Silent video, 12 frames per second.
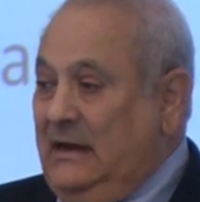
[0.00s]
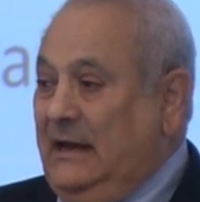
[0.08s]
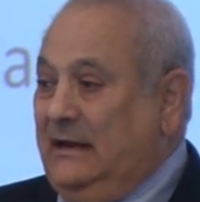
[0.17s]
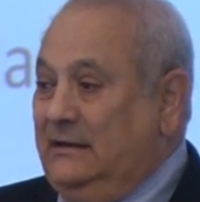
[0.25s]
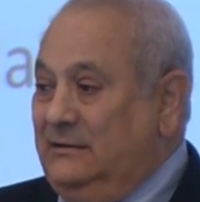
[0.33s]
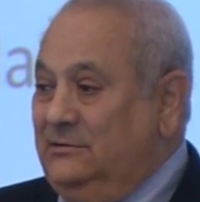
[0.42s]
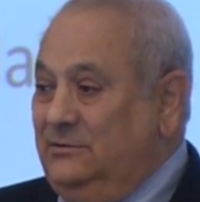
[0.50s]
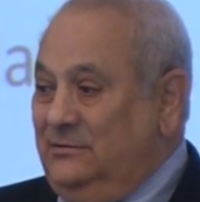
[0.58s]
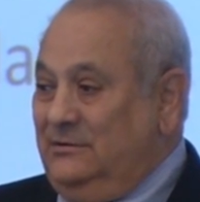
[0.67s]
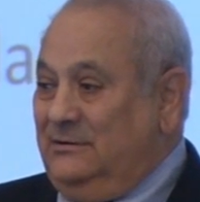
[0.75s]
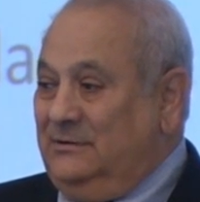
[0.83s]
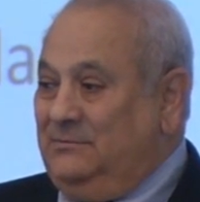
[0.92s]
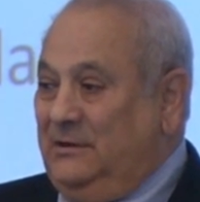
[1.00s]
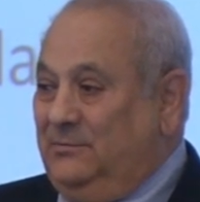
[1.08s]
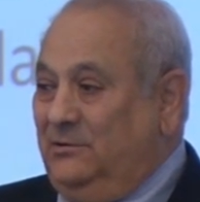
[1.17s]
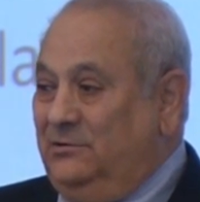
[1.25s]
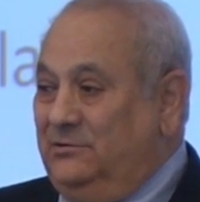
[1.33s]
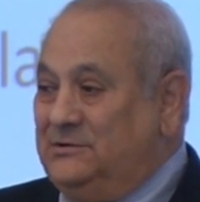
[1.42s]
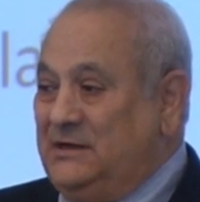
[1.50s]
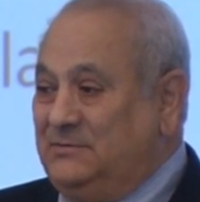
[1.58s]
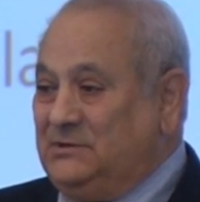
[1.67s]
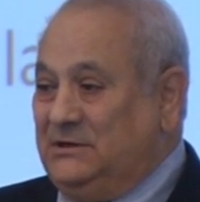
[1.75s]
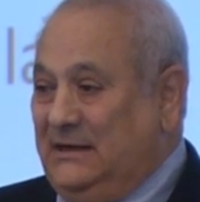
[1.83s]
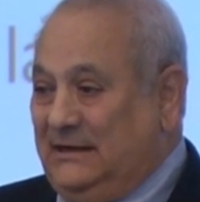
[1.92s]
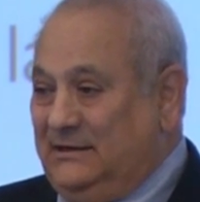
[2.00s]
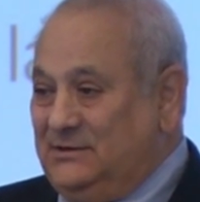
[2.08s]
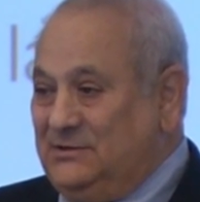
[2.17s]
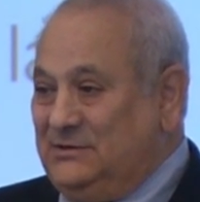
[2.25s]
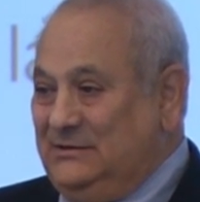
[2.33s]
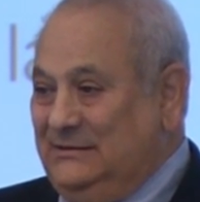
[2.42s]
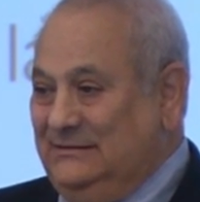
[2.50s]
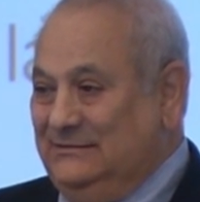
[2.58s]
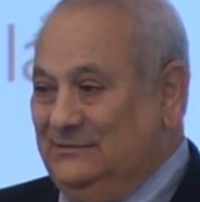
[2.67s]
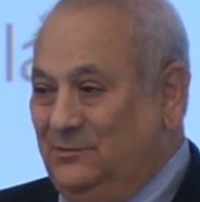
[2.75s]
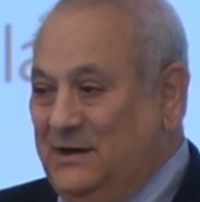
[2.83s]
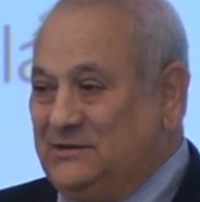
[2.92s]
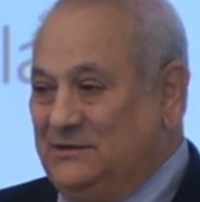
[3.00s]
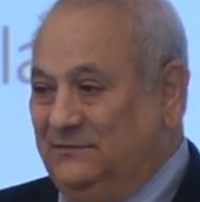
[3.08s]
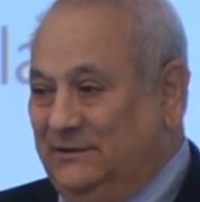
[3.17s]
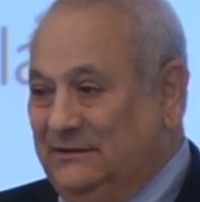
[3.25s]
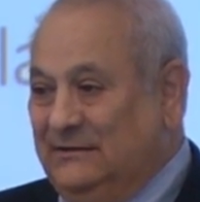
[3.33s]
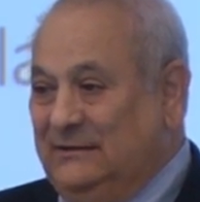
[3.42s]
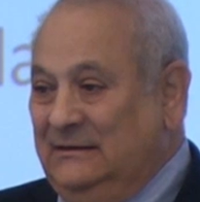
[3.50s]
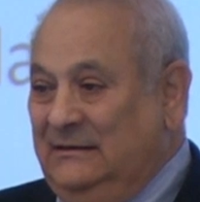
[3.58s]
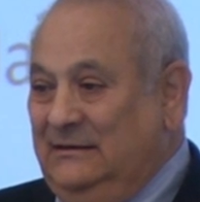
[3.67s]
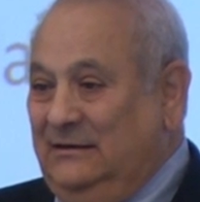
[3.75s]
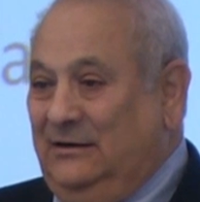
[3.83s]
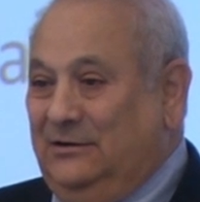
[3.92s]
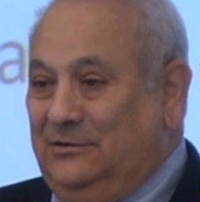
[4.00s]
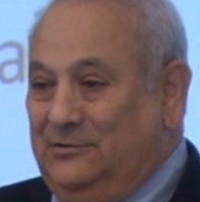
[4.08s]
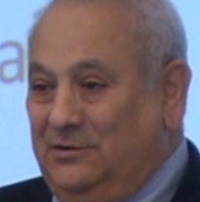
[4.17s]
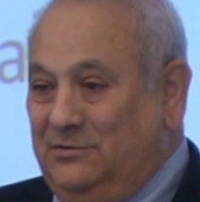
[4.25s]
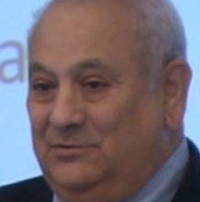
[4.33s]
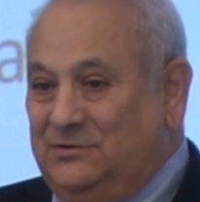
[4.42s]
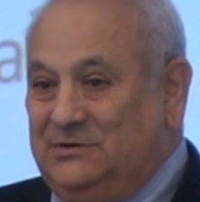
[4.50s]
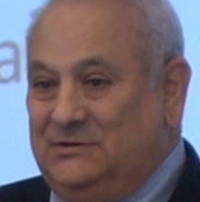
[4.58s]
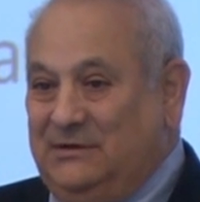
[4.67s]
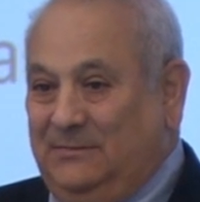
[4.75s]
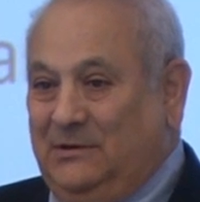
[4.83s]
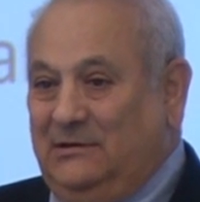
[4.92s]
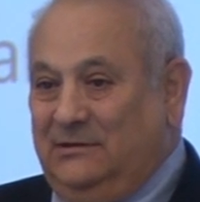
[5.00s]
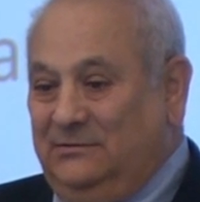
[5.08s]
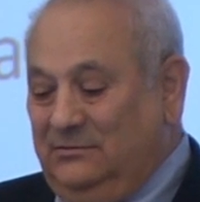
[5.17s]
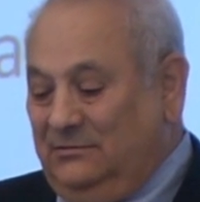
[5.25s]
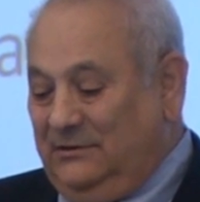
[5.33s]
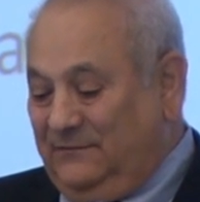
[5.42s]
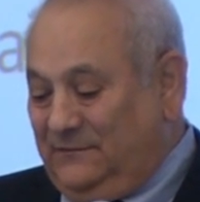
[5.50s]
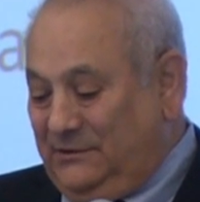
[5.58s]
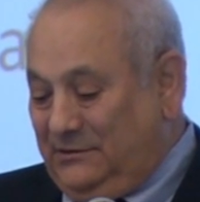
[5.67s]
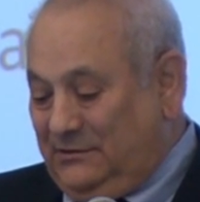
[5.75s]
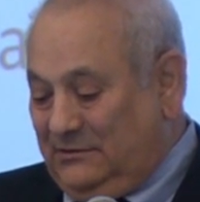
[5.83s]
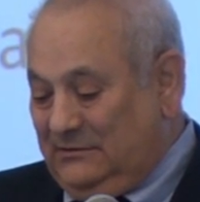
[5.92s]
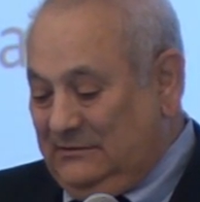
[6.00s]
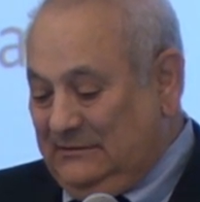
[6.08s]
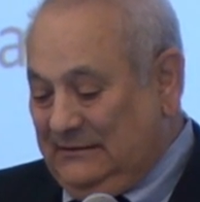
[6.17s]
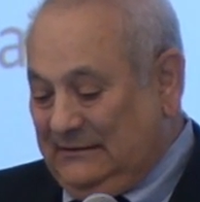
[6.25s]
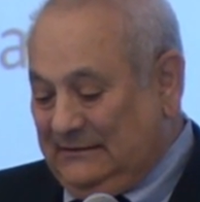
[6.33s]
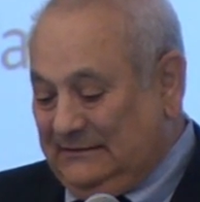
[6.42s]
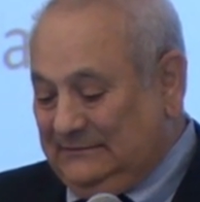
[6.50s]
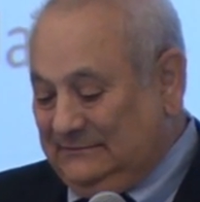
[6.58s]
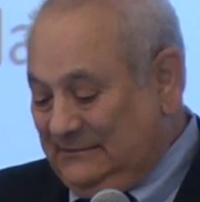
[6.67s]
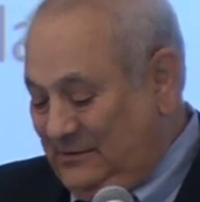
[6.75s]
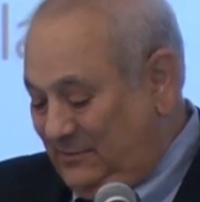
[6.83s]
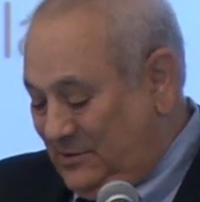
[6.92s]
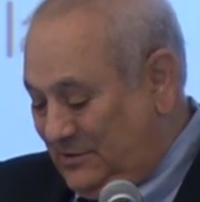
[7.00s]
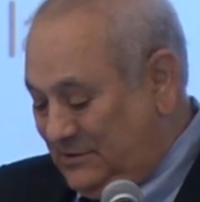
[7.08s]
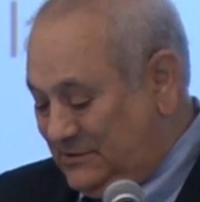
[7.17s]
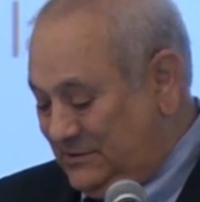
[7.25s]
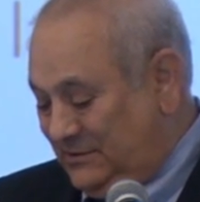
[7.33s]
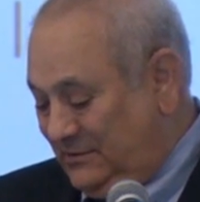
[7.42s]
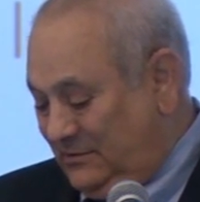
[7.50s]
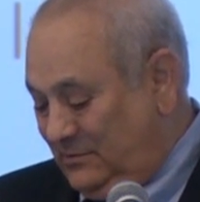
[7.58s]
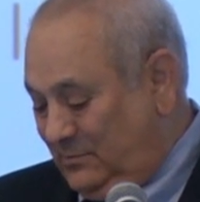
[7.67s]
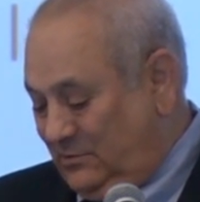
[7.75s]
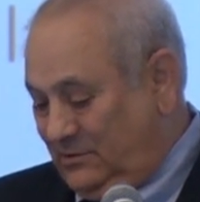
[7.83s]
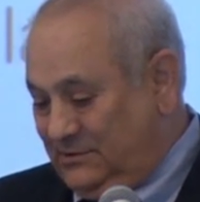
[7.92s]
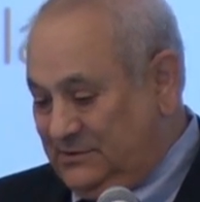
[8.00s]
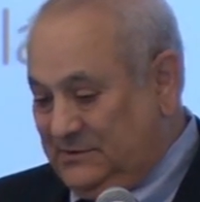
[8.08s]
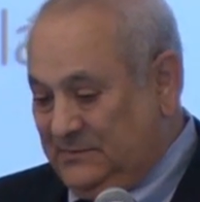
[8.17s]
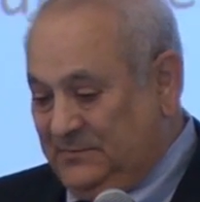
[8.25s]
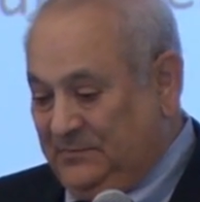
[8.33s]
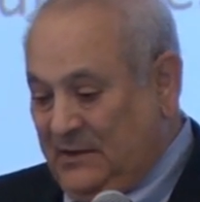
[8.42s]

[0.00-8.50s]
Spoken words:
and the people who subsidize the rest of it are those typically who live near communities near airports.